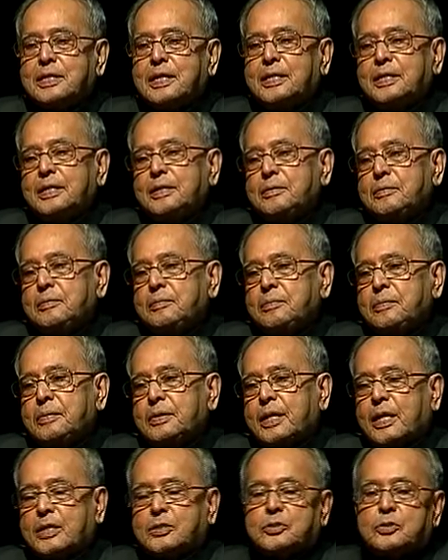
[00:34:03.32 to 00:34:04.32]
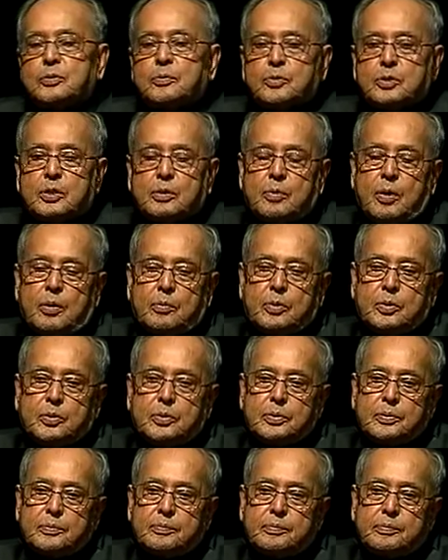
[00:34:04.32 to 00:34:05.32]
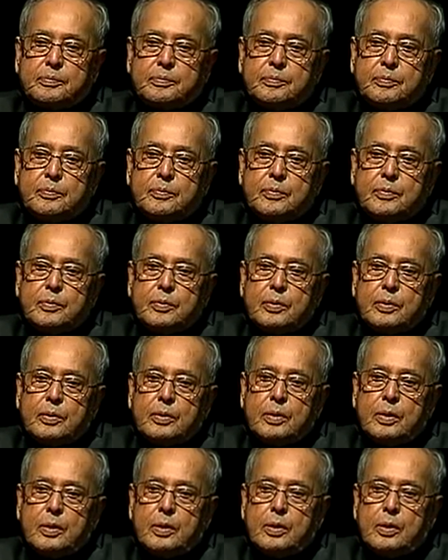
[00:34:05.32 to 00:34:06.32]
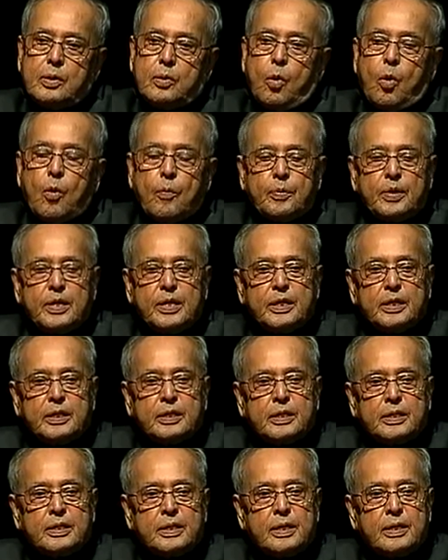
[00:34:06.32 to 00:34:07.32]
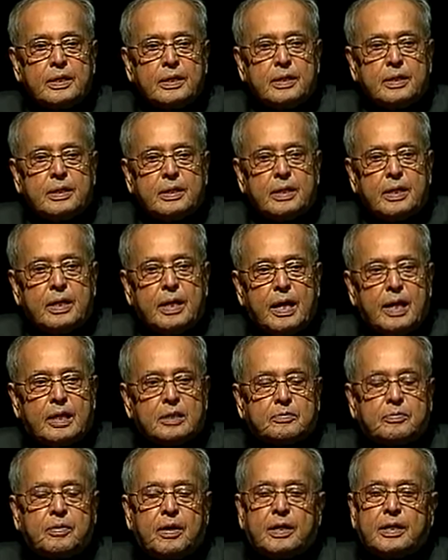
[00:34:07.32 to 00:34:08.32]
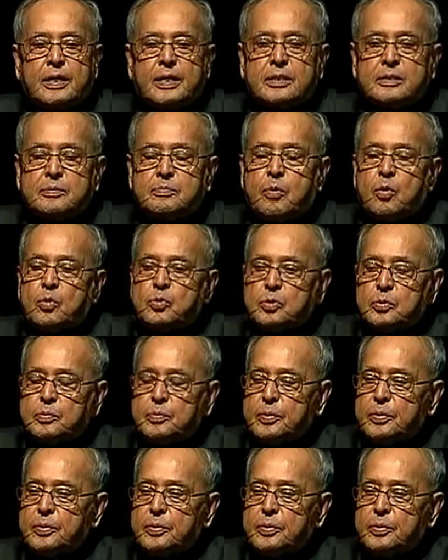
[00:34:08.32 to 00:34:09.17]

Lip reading: in Rashtrapati Bhavan, open it as far as possible.